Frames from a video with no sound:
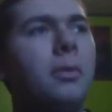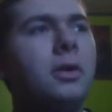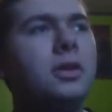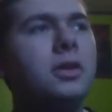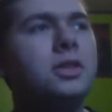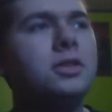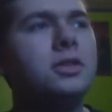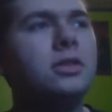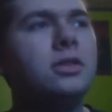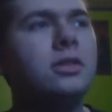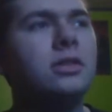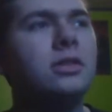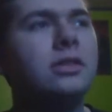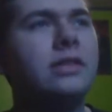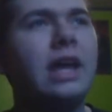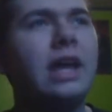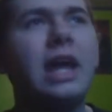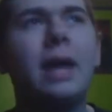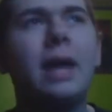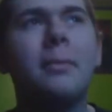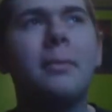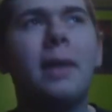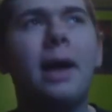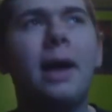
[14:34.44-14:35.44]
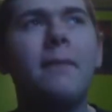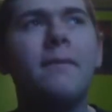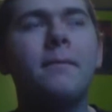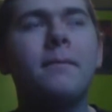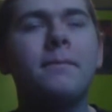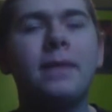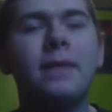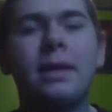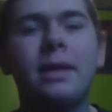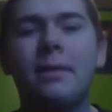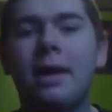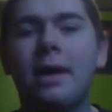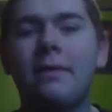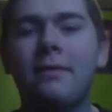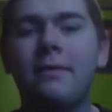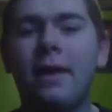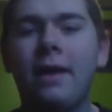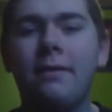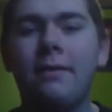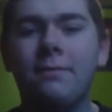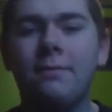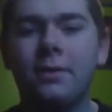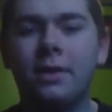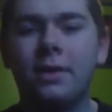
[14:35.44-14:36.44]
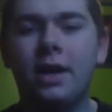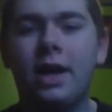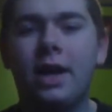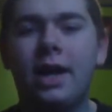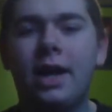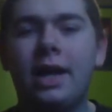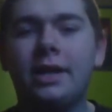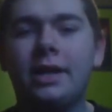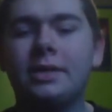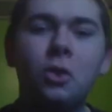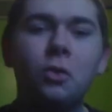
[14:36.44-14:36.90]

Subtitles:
sure. I forgot.